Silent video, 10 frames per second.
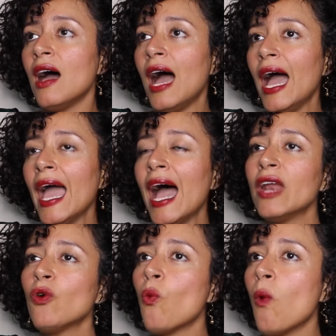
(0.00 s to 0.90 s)
I
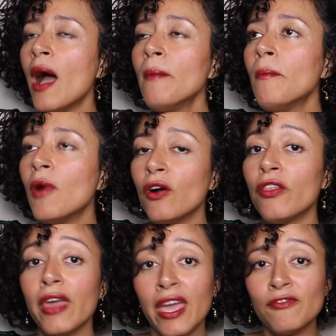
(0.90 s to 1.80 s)
had one
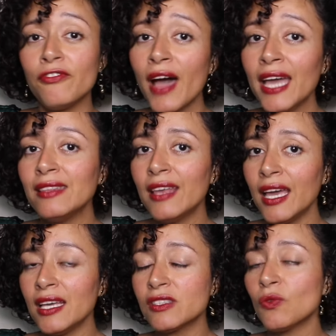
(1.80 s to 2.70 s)
month and five
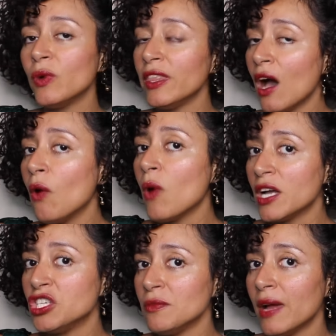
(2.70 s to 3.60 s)
days without
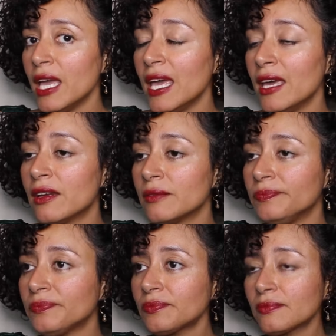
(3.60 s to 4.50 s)
washing my hair
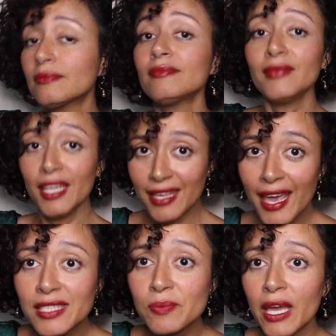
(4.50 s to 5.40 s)

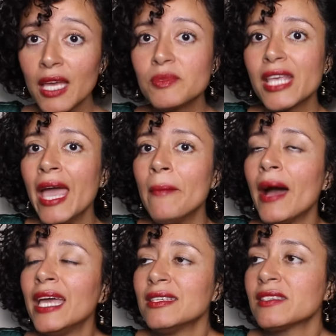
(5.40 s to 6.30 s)
Yes, babes. And
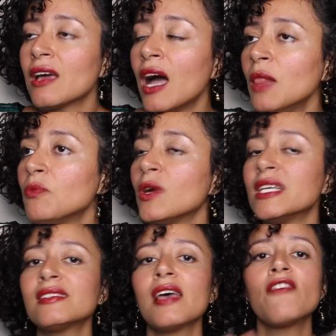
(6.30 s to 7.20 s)
my scalp
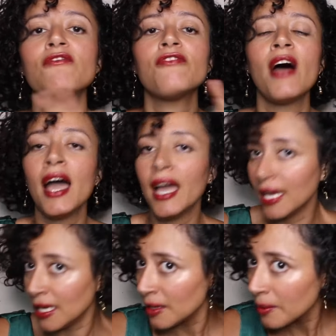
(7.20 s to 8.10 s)
was
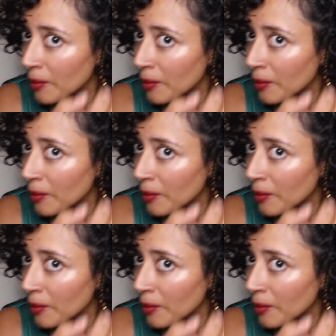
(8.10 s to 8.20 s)
fine.